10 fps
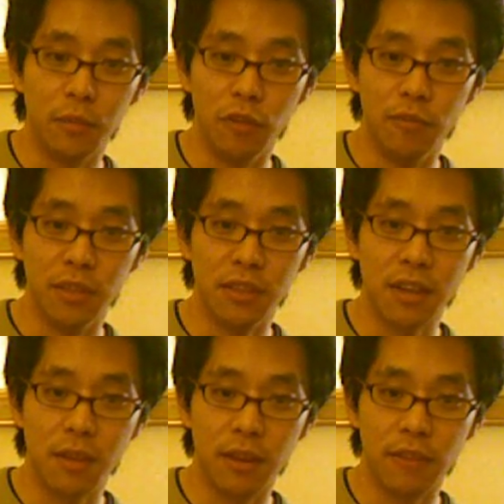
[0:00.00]
the movement's
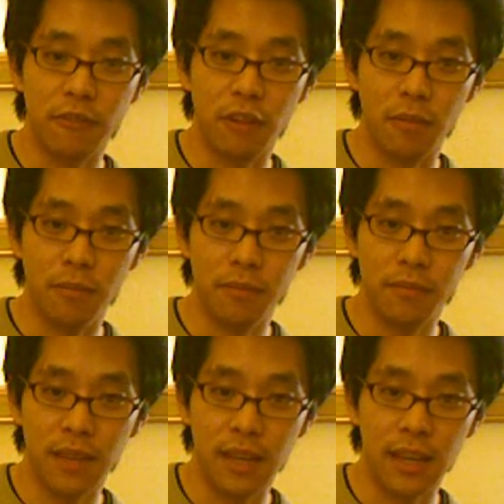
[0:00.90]
coming from
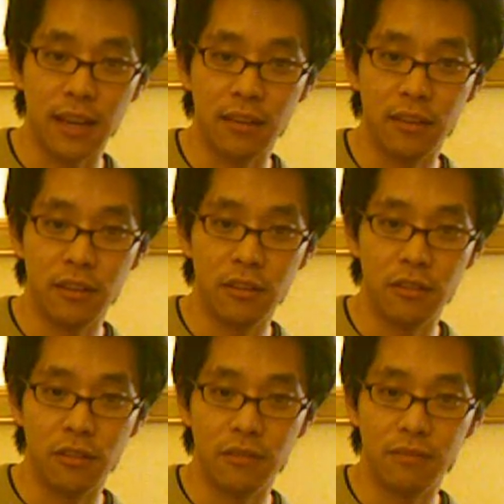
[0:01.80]
here
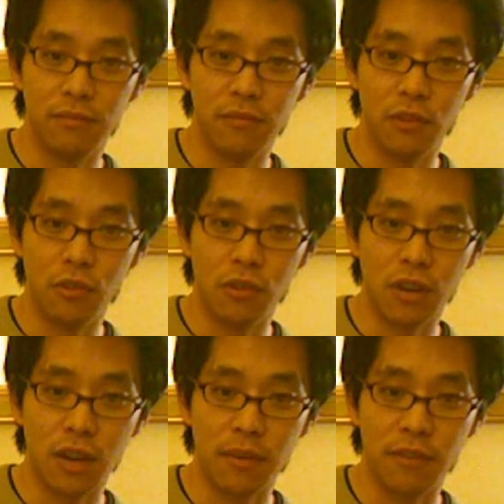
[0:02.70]
or
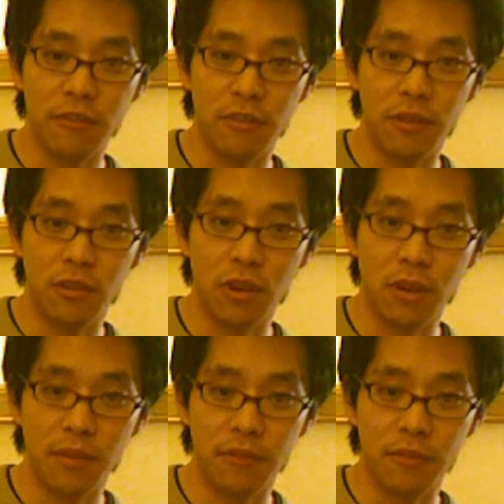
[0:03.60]
coming from
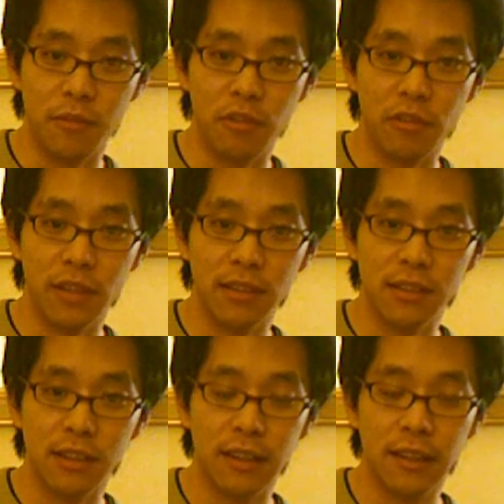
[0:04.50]
your
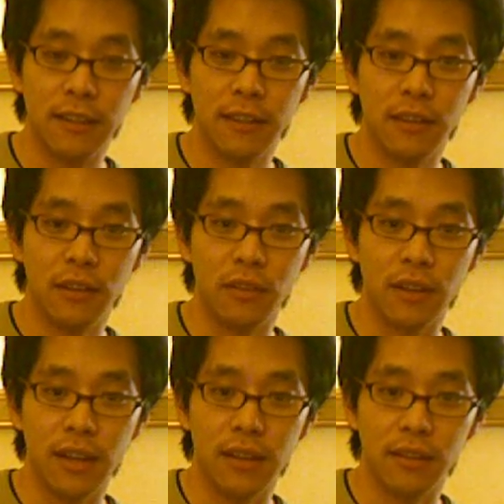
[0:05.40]
wrist.
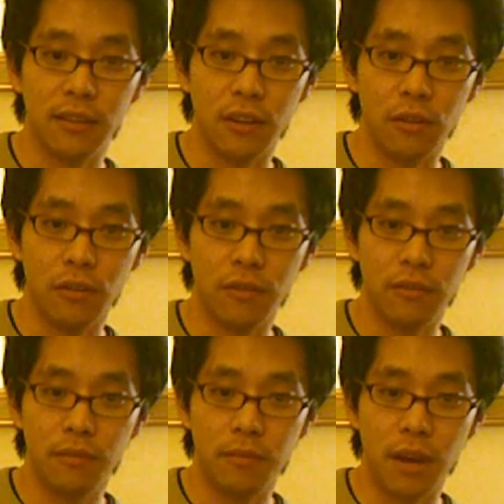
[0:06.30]
Okay, so
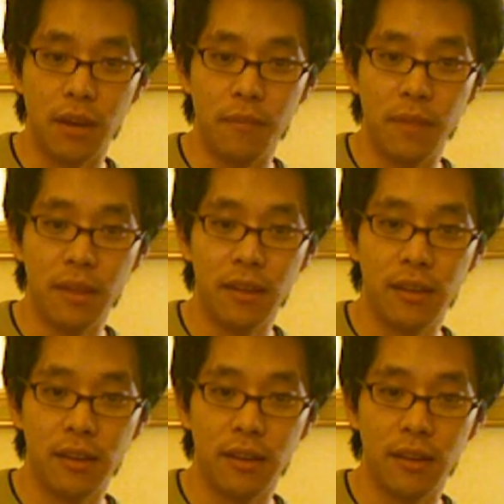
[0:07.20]
bum,
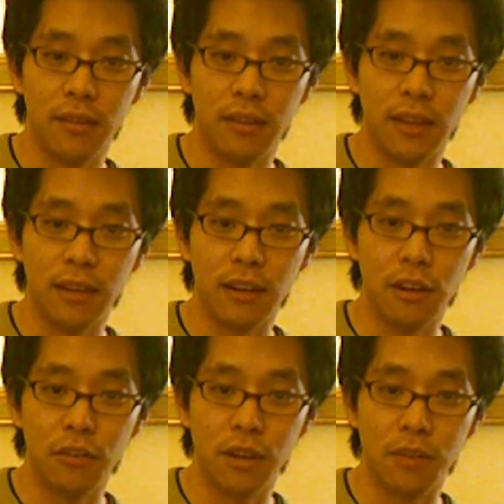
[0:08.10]
then
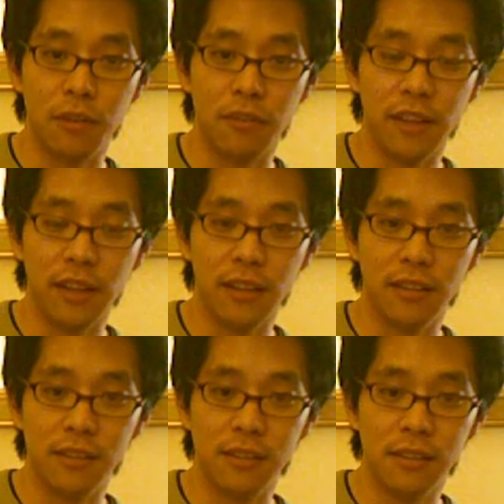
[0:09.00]
close up your
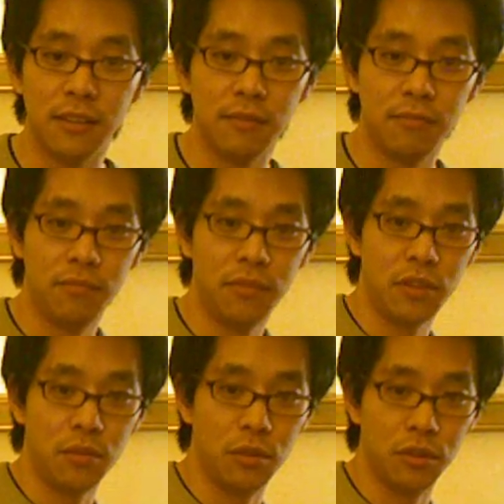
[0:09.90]
fingers
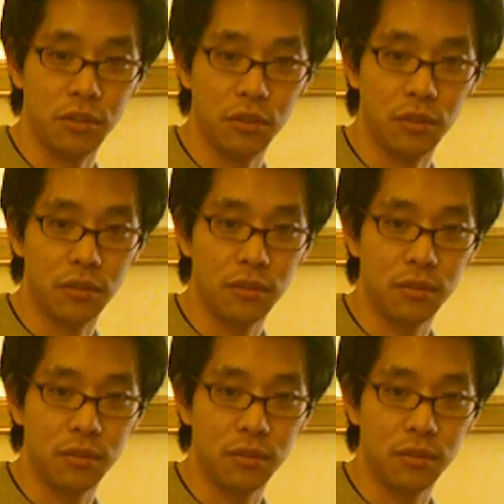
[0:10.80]
towards your